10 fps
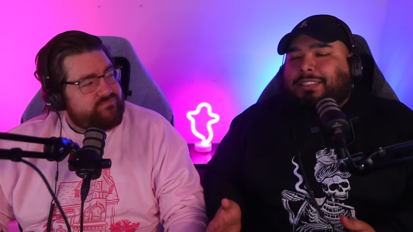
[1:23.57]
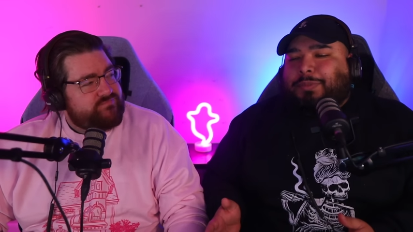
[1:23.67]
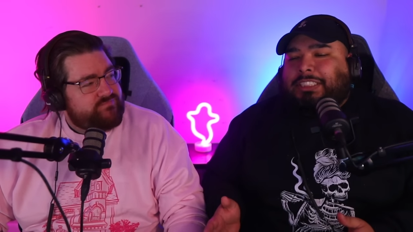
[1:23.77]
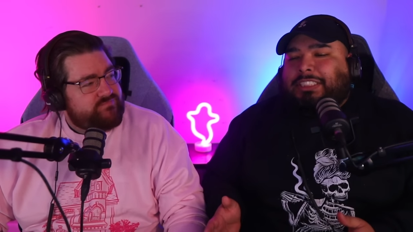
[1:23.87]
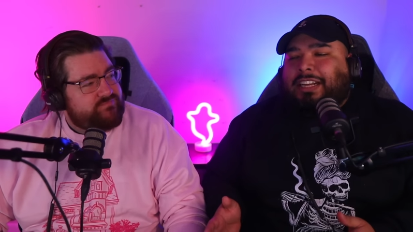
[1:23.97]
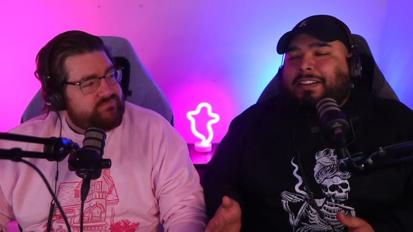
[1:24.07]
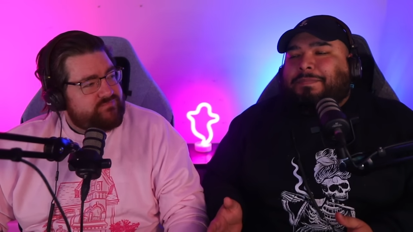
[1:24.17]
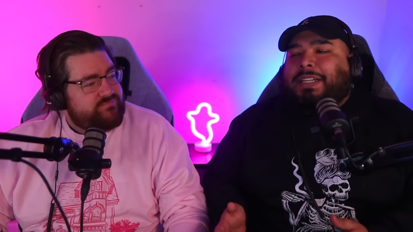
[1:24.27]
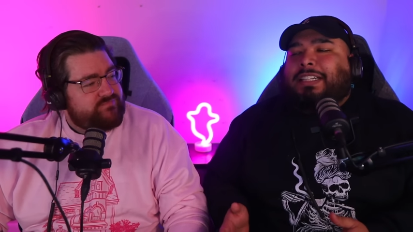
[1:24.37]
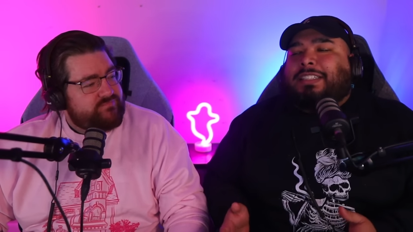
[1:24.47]
Speaker 1: the witch stuff,
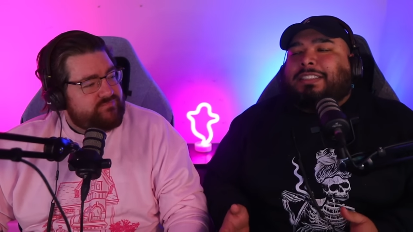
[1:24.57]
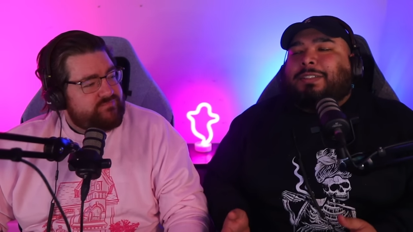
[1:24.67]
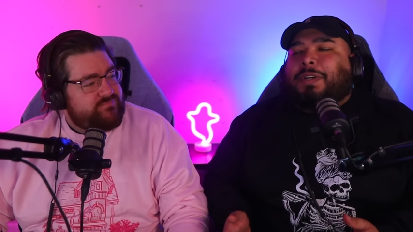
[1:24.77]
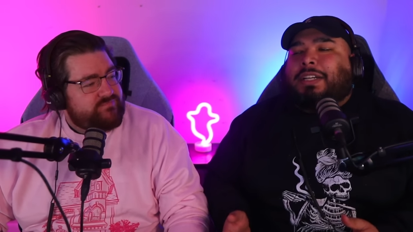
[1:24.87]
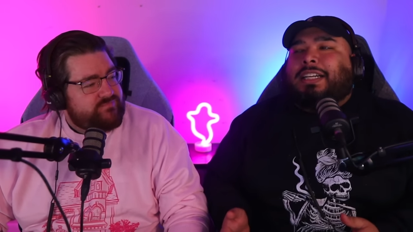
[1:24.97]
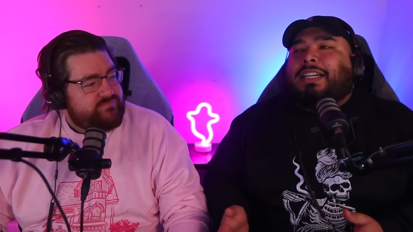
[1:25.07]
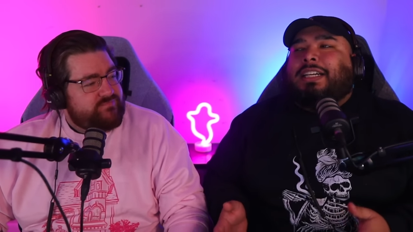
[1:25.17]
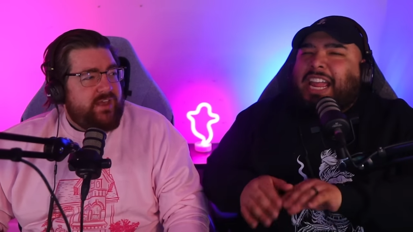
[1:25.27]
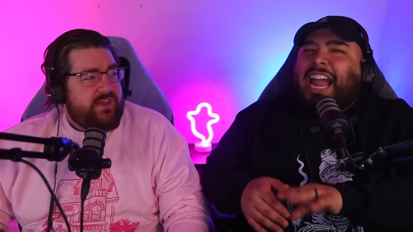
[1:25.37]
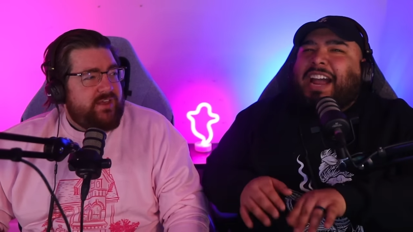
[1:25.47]
but he doesn't want to
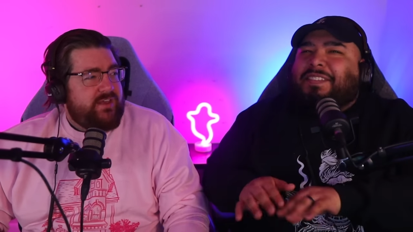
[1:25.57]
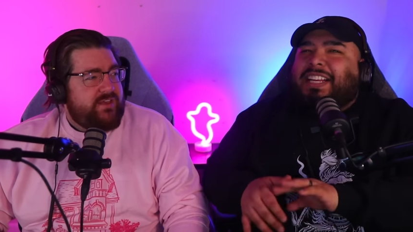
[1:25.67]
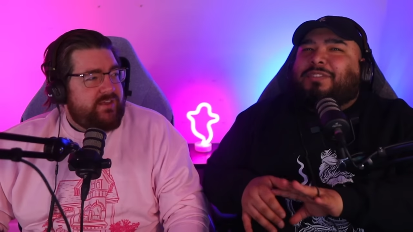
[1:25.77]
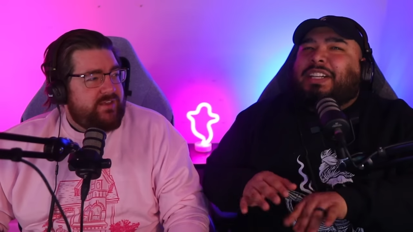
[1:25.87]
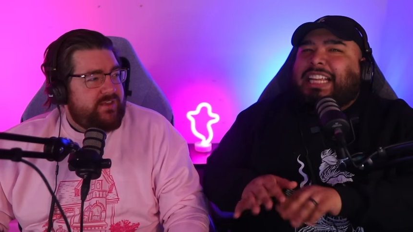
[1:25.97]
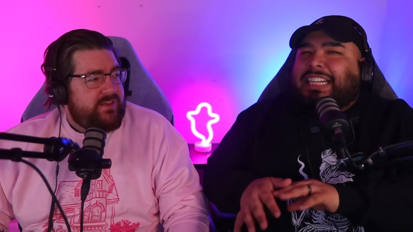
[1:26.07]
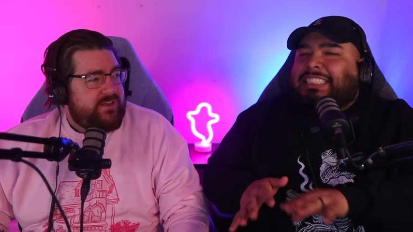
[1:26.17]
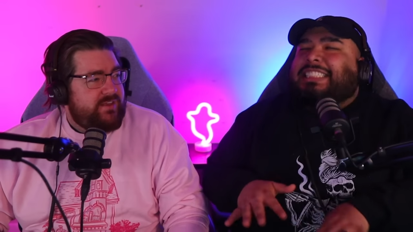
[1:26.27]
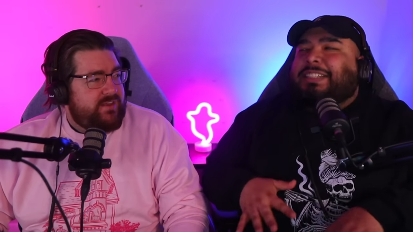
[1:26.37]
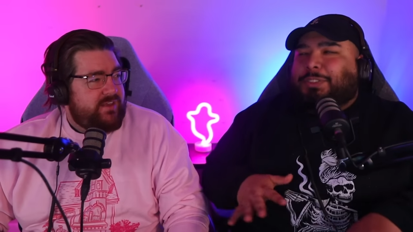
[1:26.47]
have, like,
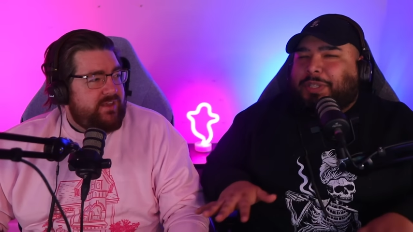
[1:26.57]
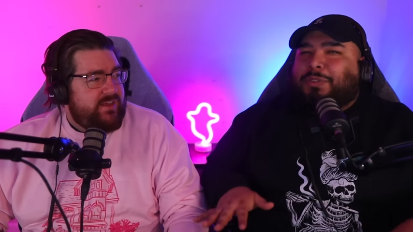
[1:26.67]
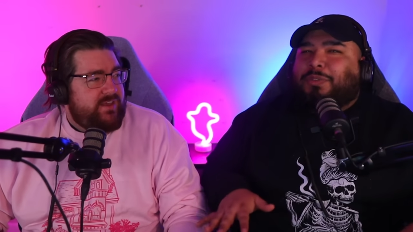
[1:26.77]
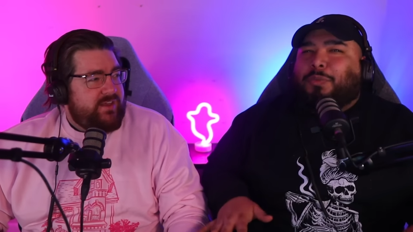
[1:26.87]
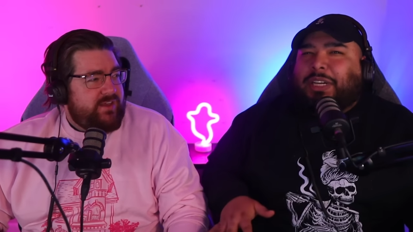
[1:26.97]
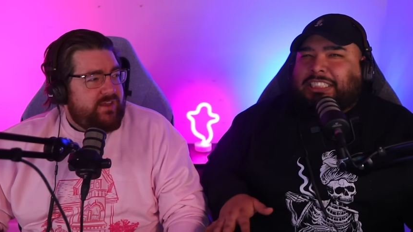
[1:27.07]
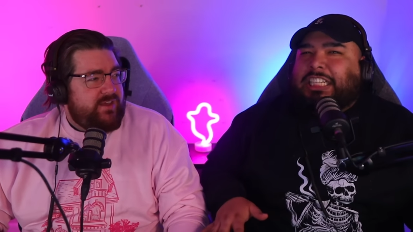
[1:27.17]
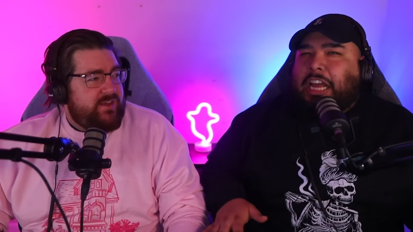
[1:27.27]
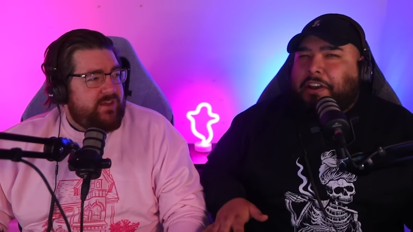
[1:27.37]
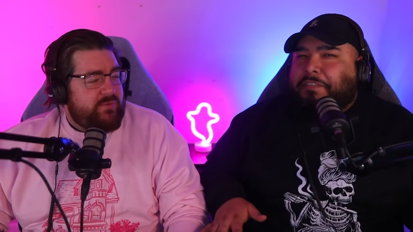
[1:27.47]
relationships with witch
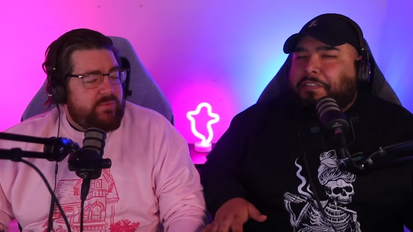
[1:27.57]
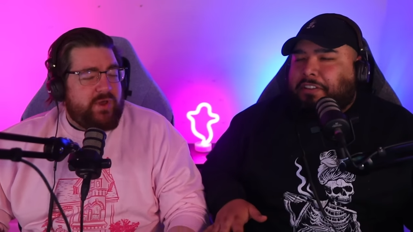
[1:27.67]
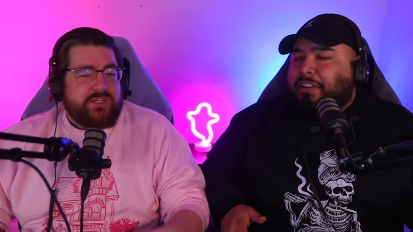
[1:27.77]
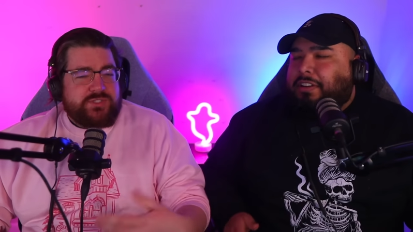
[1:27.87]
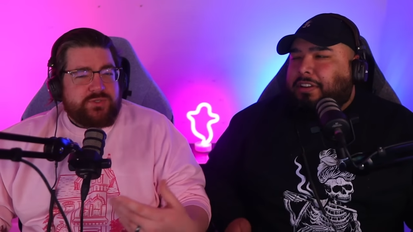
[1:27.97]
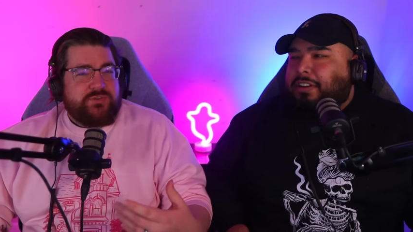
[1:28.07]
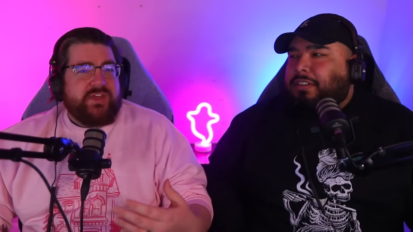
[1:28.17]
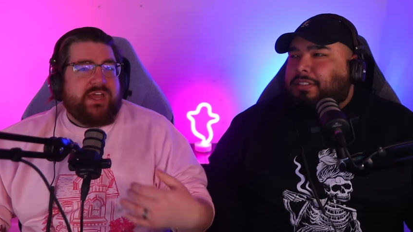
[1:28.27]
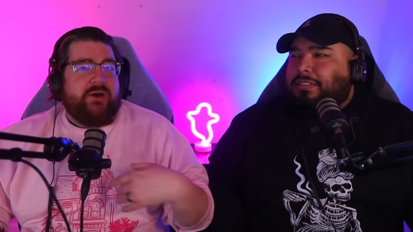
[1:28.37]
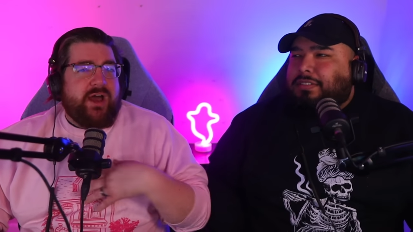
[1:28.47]
stuff.
Speaker 2: Well, it's sort of
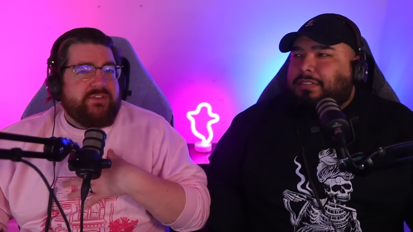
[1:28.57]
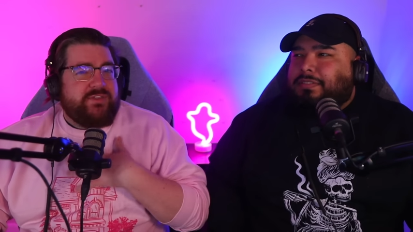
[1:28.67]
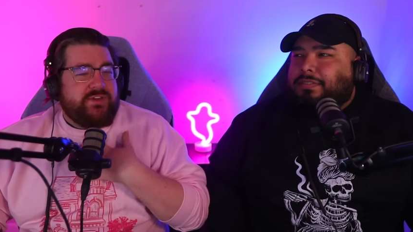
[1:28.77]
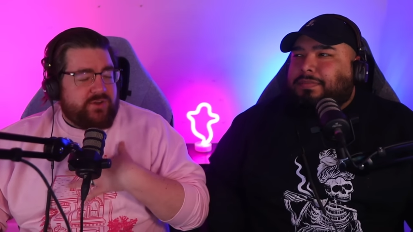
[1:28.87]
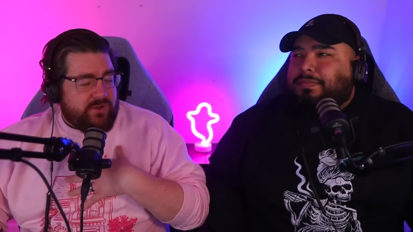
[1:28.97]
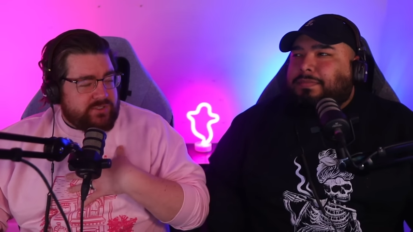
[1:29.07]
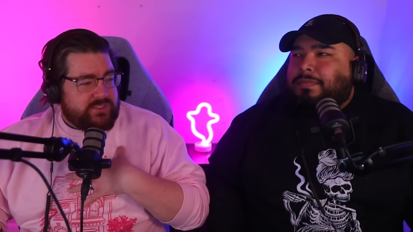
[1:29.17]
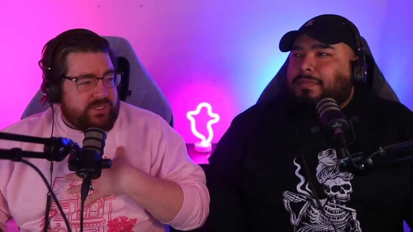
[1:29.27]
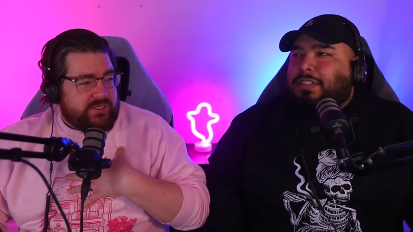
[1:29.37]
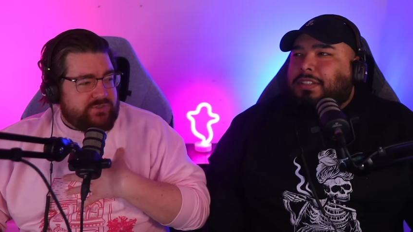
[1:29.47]
like how I think cults
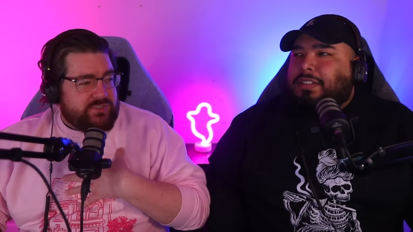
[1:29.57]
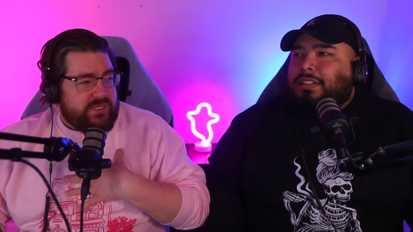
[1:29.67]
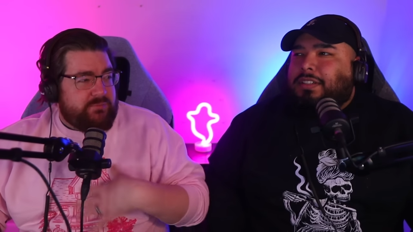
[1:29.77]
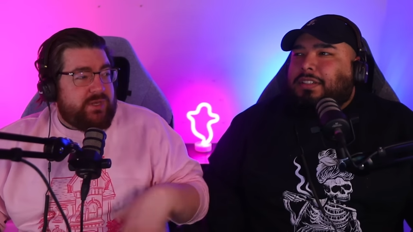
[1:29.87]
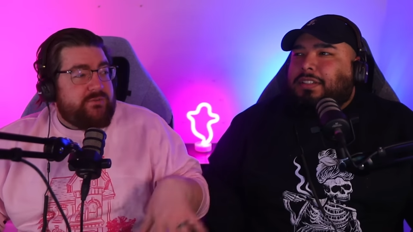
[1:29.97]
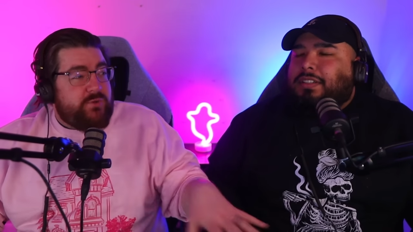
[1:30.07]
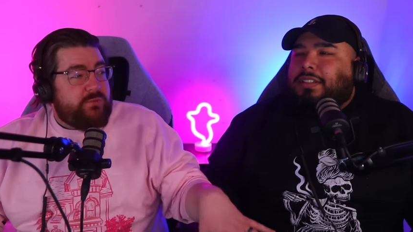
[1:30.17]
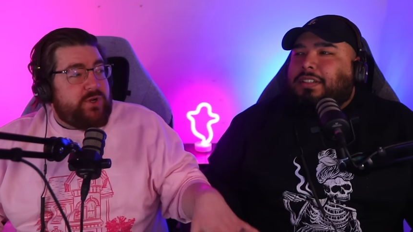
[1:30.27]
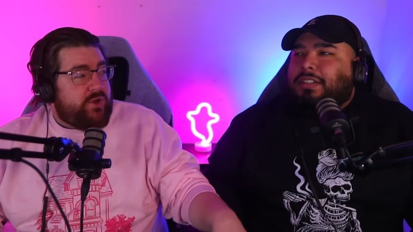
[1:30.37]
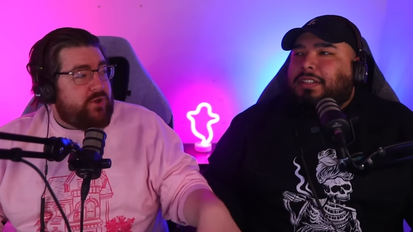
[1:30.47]
are interesting, but if you
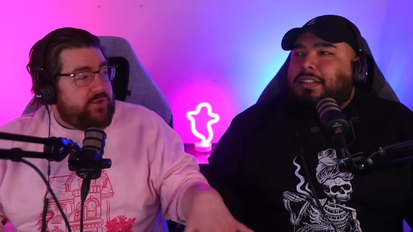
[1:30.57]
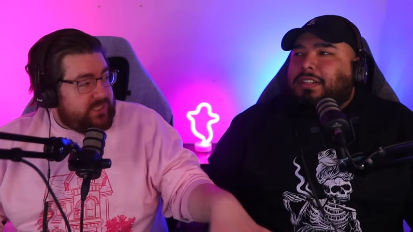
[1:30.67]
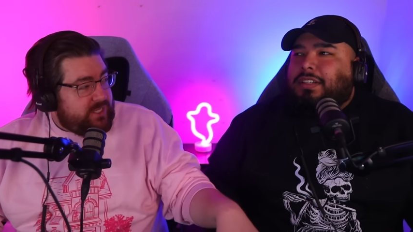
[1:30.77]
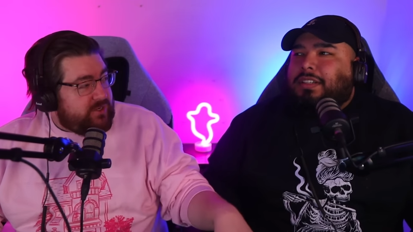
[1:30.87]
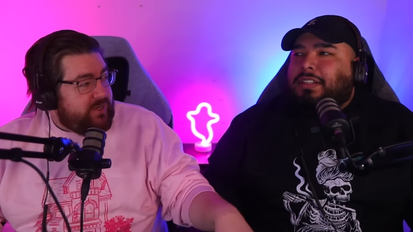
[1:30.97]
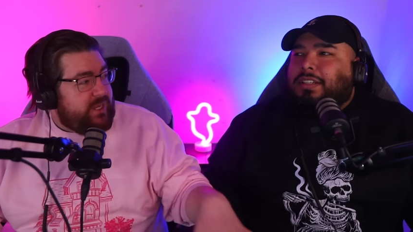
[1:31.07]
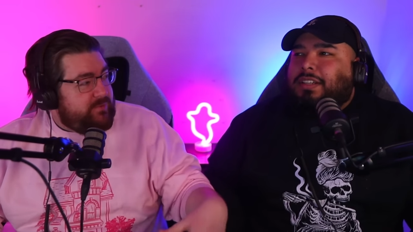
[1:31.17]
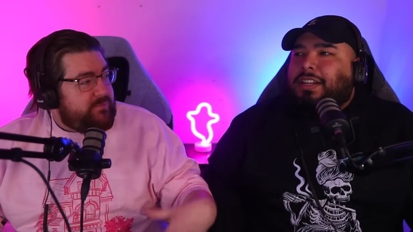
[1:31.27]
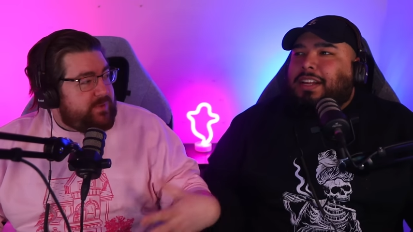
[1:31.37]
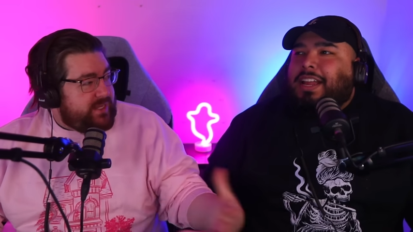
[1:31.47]
were a cult leader, it
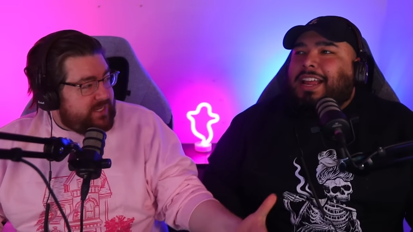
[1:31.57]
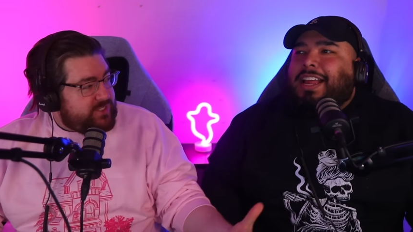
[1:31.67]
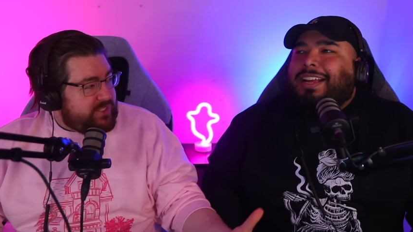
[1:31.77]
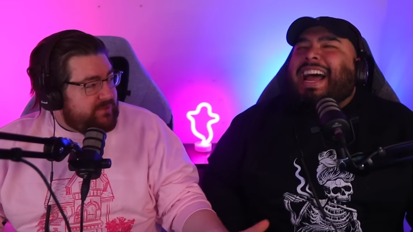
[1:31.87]
would be an issue.